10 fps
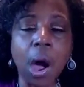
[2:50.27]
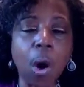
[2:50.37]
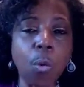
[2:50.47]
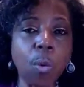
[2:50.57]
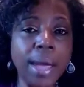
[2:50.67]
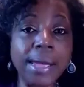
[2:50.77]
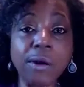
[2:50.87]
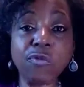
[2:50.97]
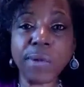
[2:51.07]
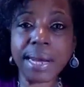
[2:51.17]
a way
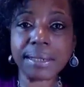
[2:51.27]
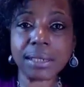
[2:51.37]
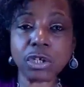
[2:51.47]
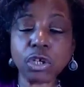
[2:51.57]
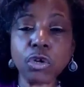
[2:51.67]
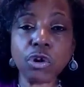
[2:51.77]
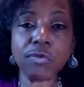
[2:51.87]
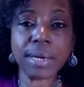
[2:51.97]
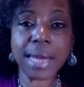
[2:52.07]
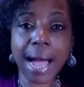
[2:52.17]
of raising
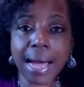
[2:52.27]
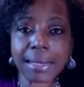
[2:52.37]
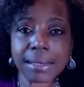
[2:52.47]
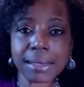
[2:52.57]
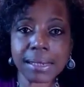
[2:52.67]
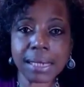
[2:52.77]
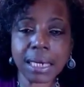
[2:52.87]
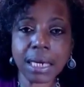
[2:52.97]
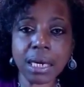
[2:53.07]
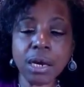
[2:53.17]

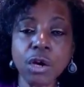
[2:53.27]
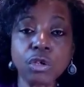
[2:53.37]
curiosity